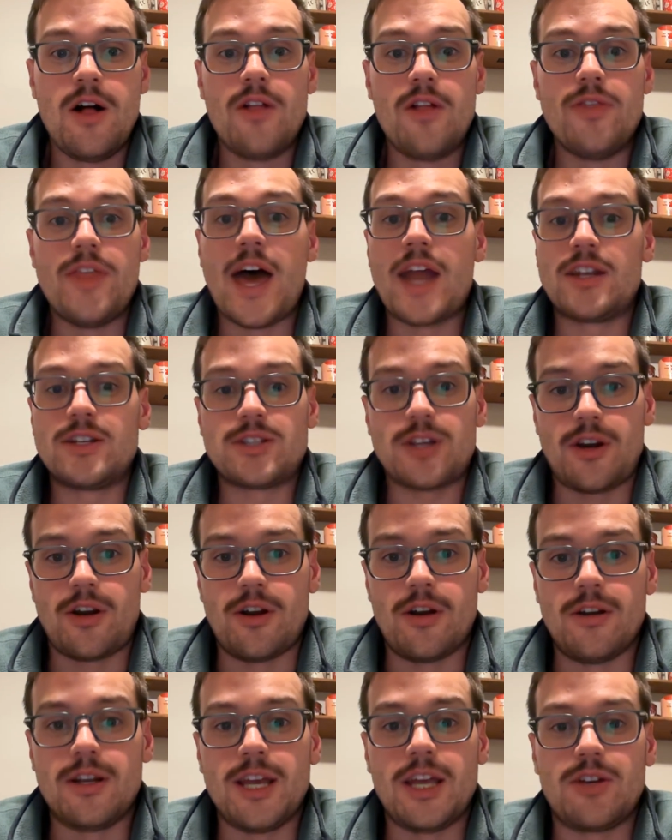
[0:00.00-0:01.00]
That in
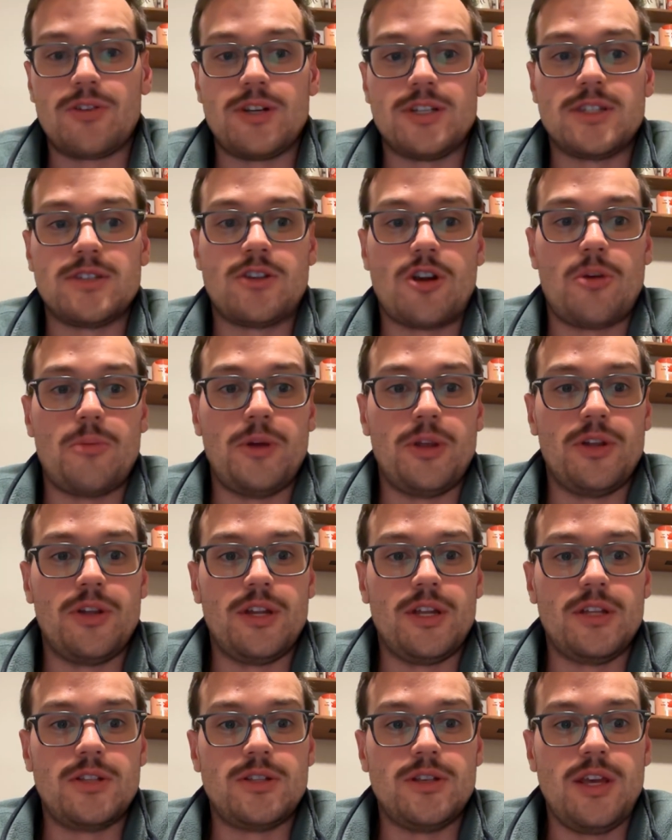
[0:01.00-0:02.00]
turn increases their
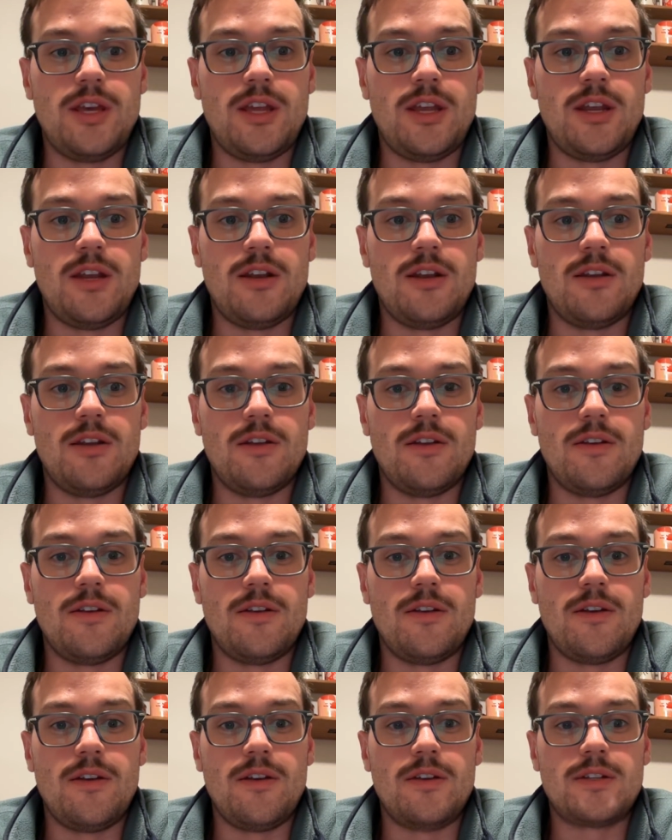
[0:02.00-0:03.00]
ability in
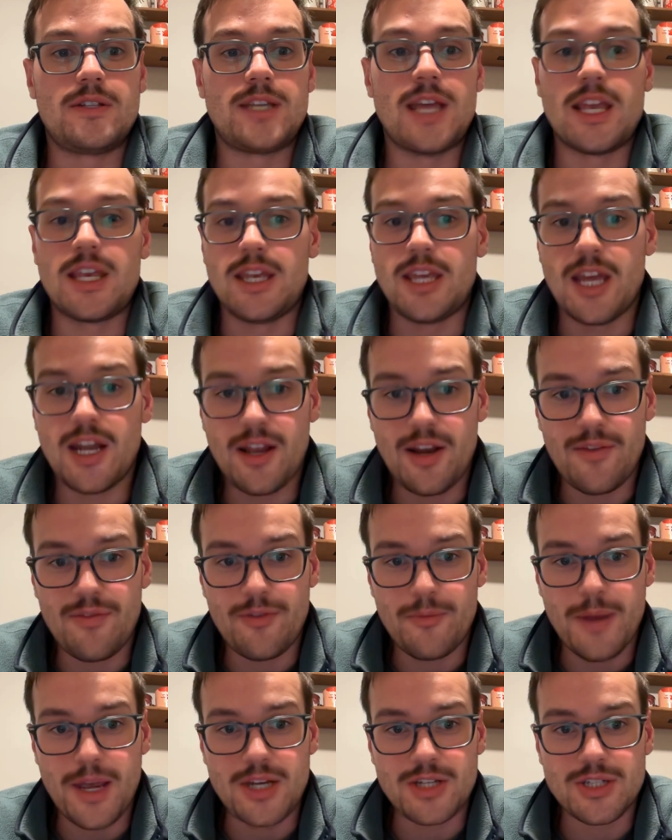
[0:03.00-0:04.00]
taking in
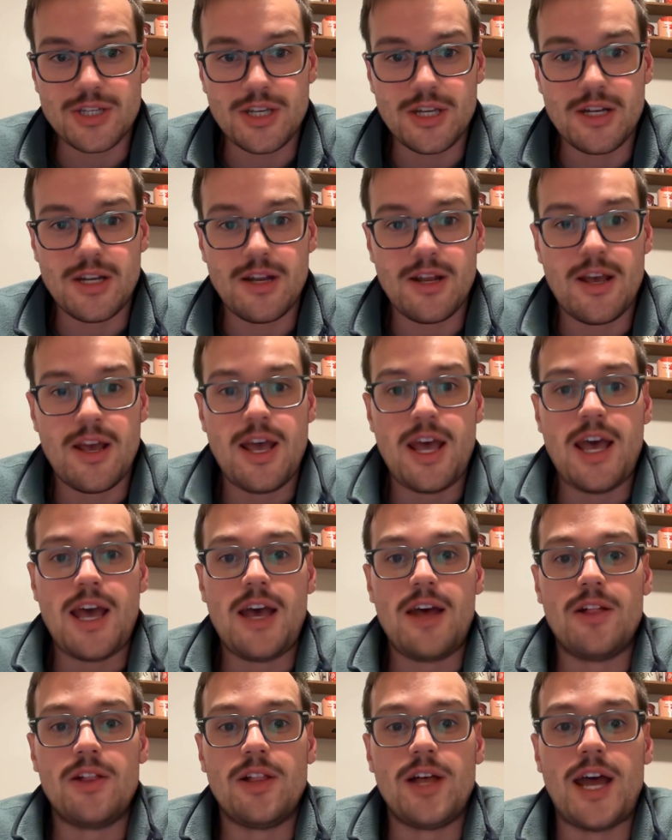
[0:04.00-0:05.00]
information
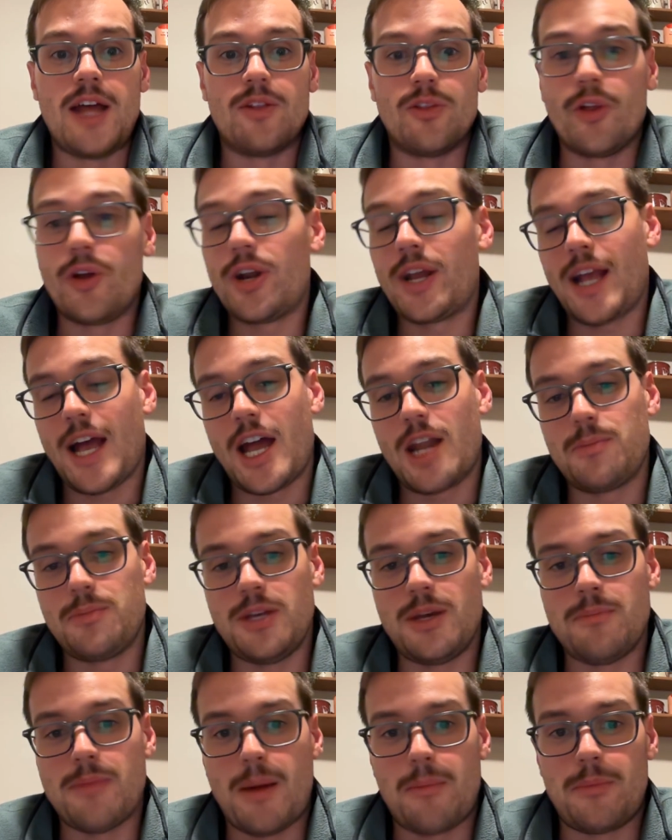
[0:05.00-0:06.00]
and learning how to be
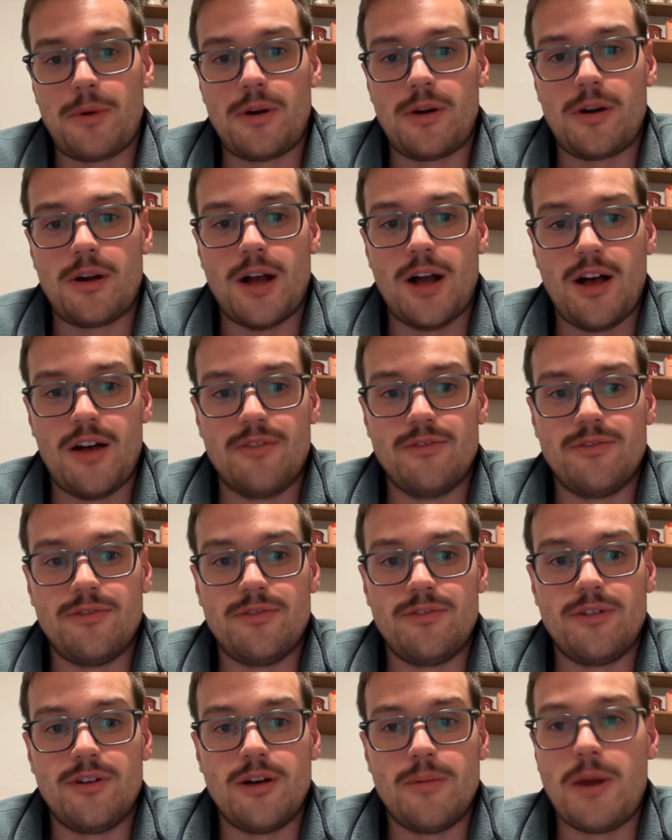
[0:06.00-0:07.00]
a member of
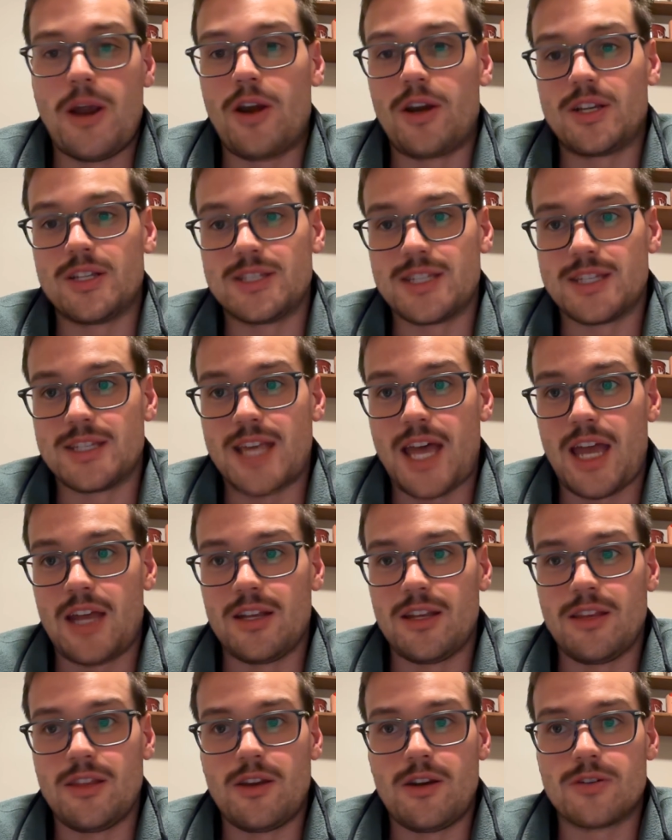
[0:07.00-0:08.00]
American
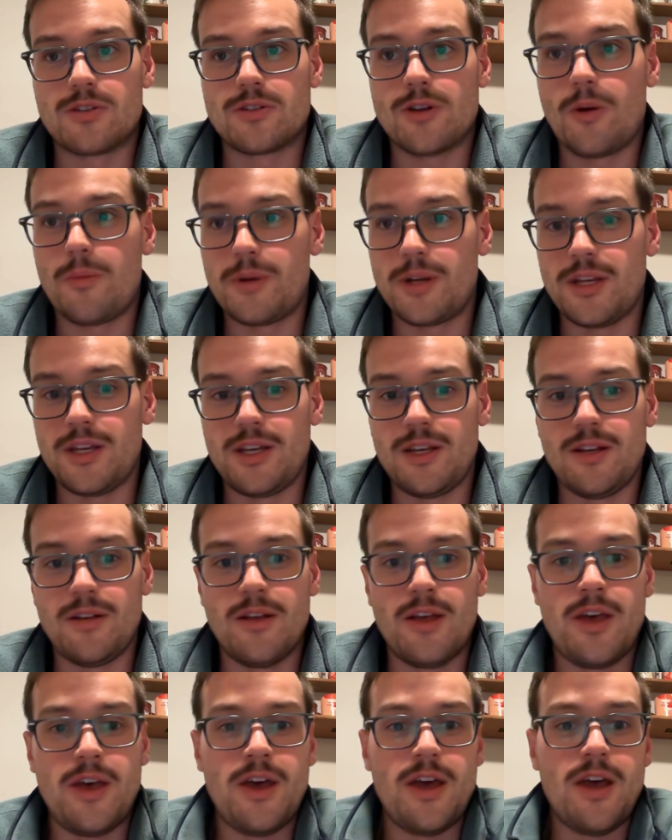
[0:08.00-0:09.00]
society. There are so
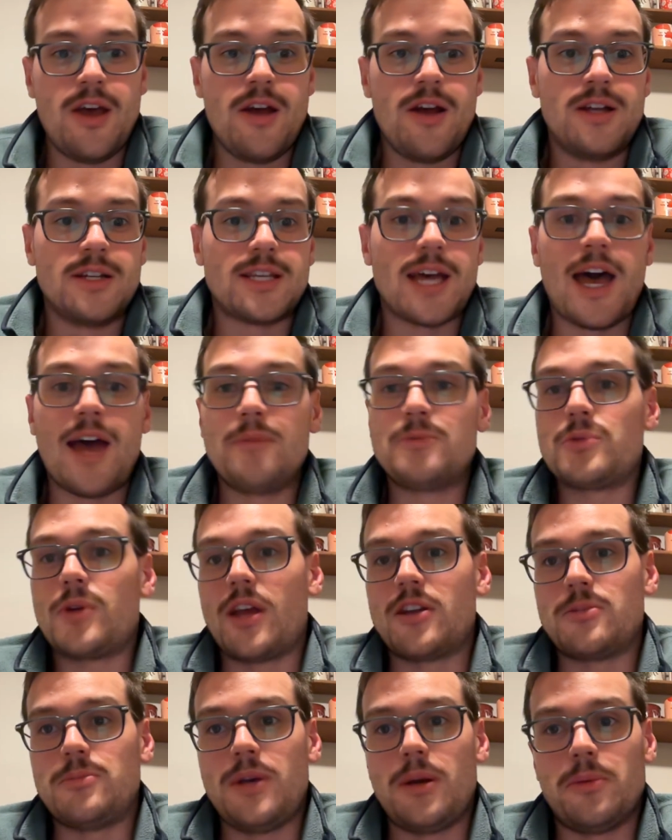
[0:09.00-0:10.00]
many times we
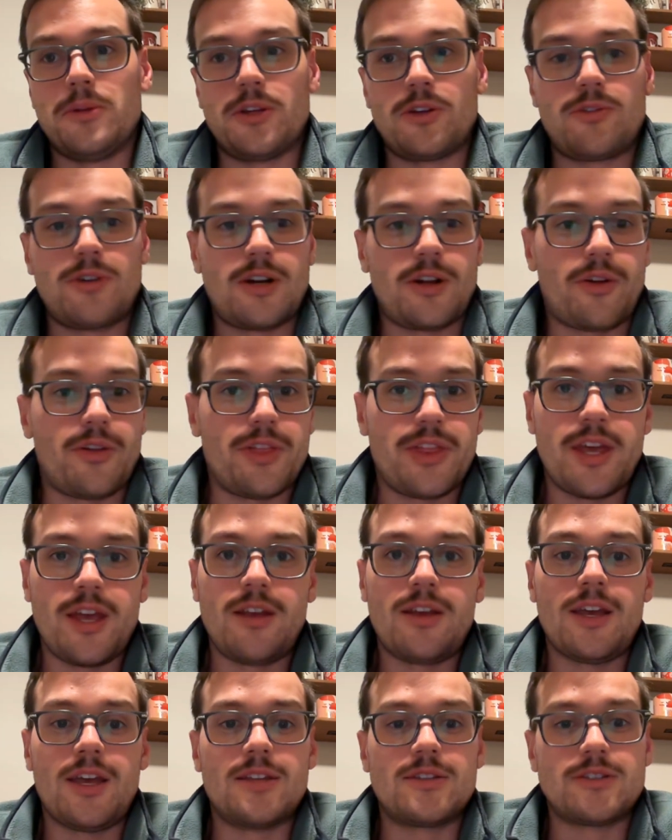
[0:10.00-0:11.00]
get to be able to critical
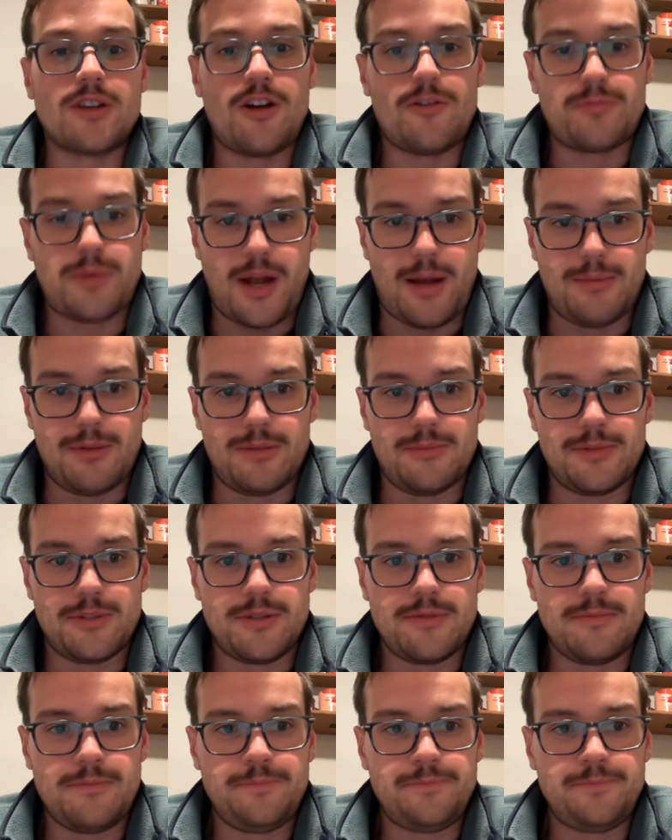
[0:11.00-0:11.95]
think and solve problems.